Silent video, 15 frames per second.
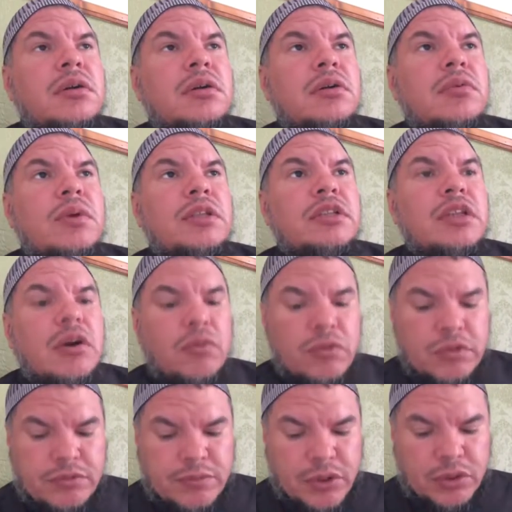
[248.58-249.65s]
we dealt
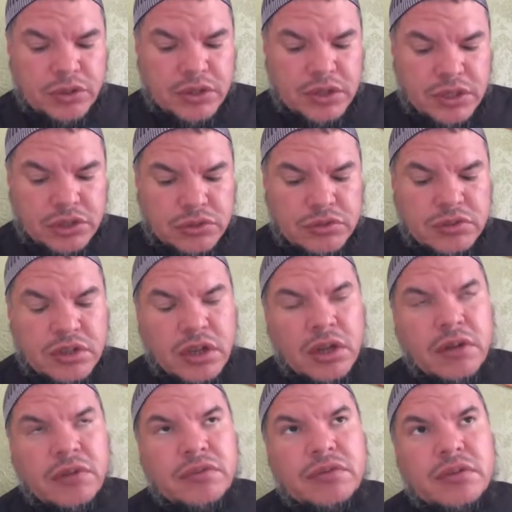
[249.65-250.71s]
with both issues
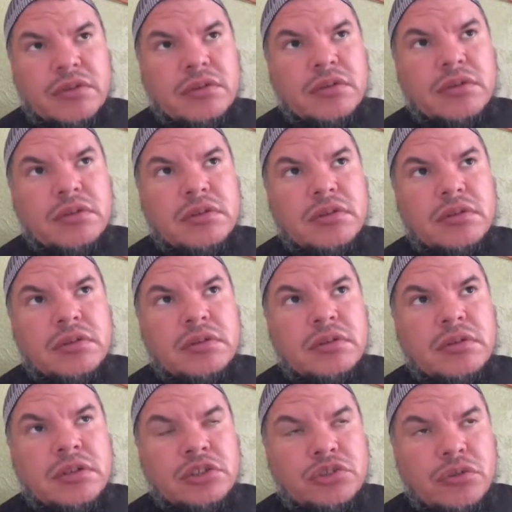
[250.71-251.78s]
of
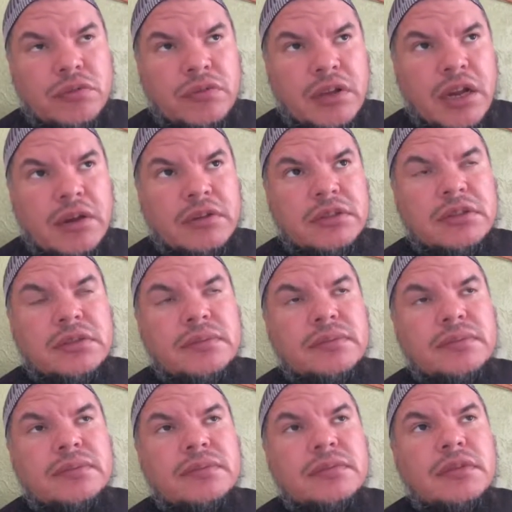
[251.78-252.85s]
the issue of clarity
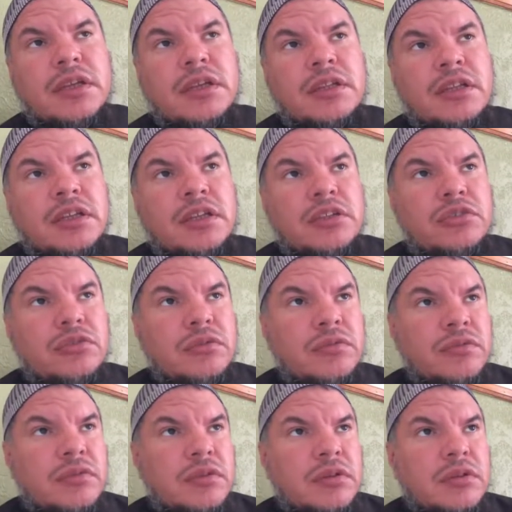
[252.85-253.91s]
and the issue
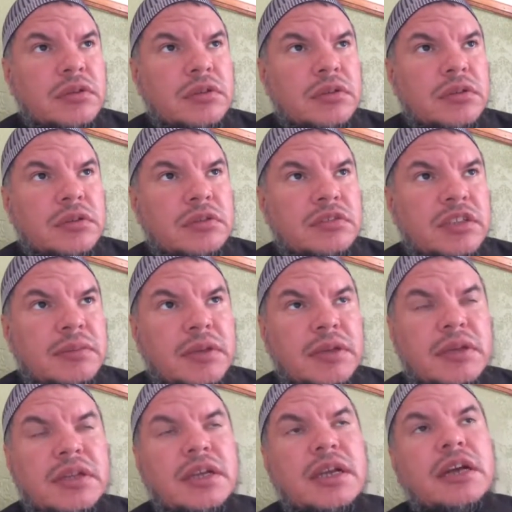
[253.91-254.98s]
of
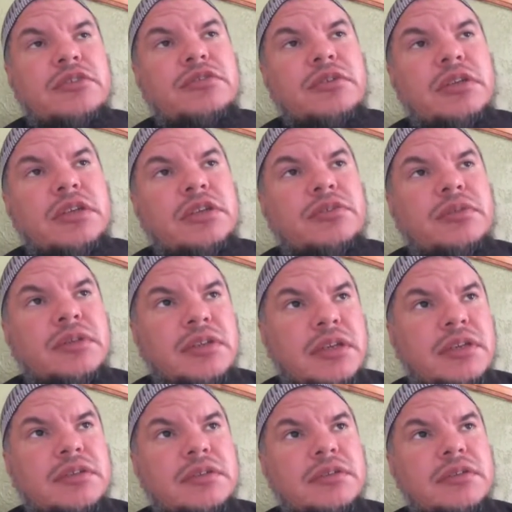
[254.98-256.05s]
seemingly contradictory
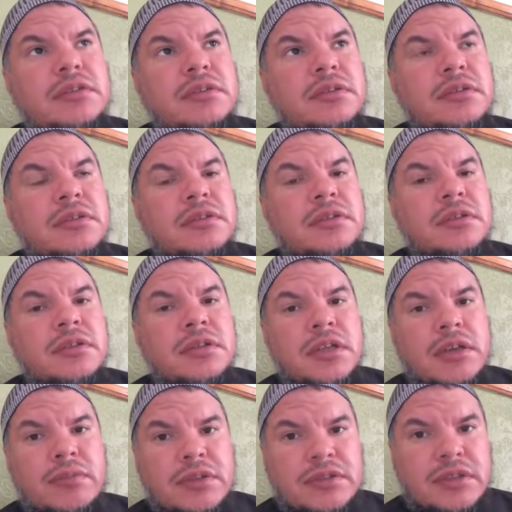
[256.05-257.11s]
texts.
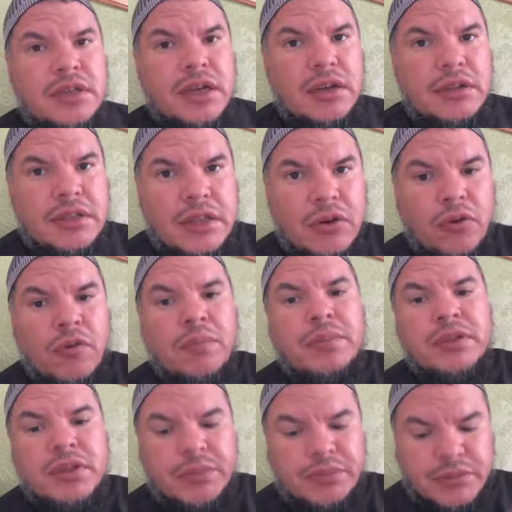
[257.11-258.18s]
And we see how that
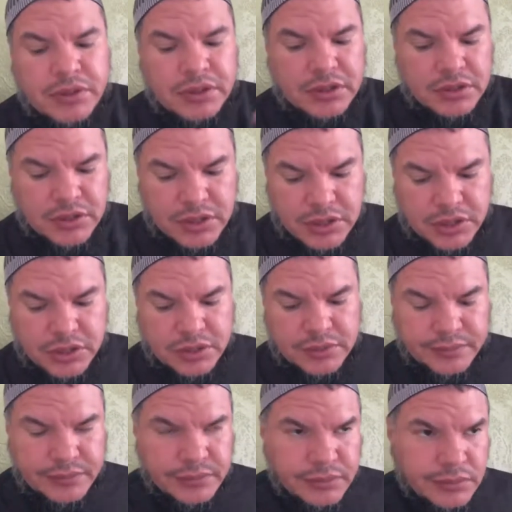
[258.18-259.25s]
opened up the discussion
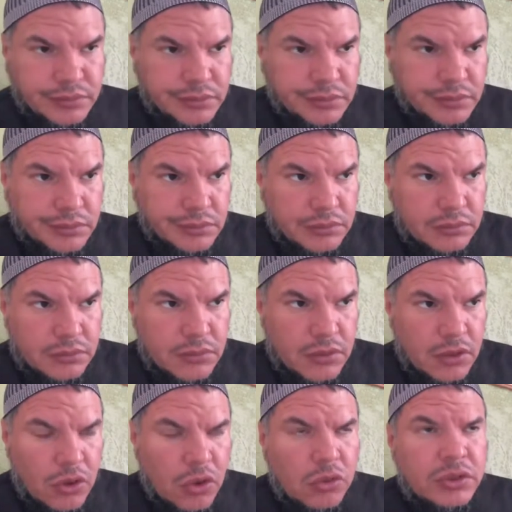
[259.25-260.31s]

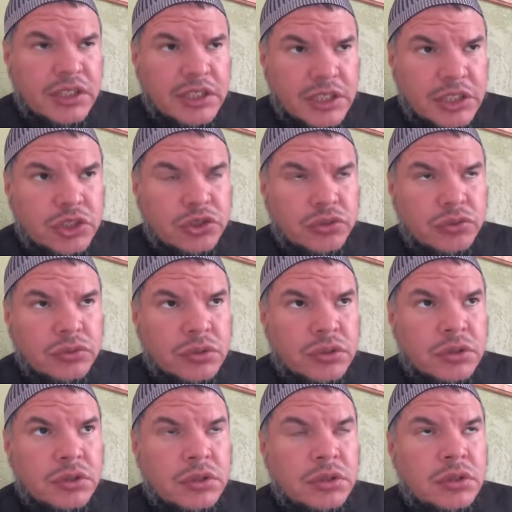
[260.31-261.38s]
on the issue
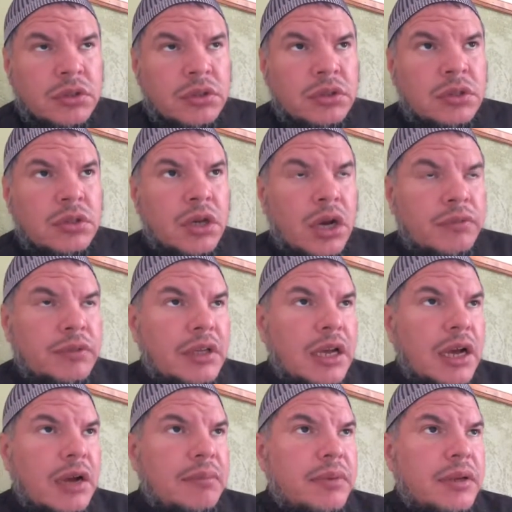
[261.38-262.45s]
of
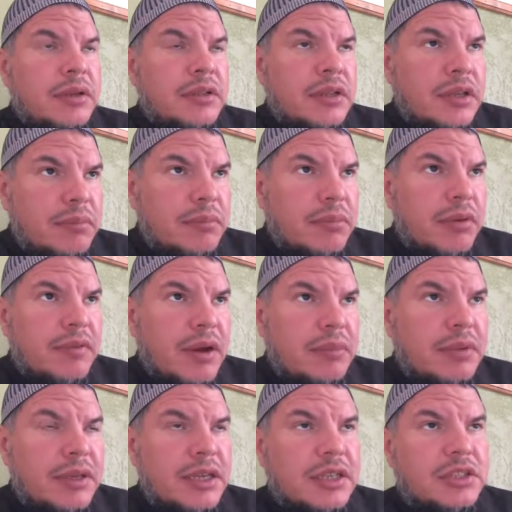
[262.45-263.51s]
the number of
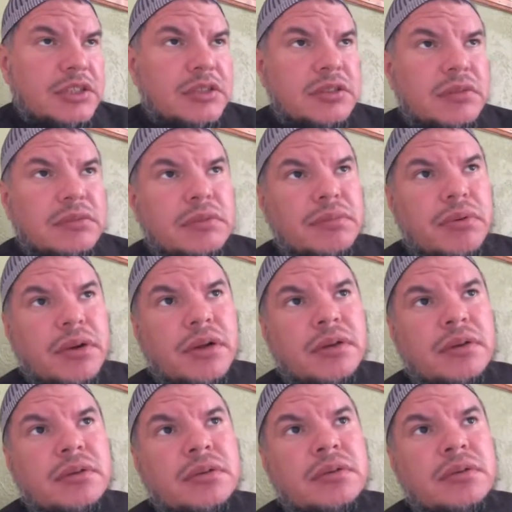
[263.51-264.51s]
obligations of the prayer,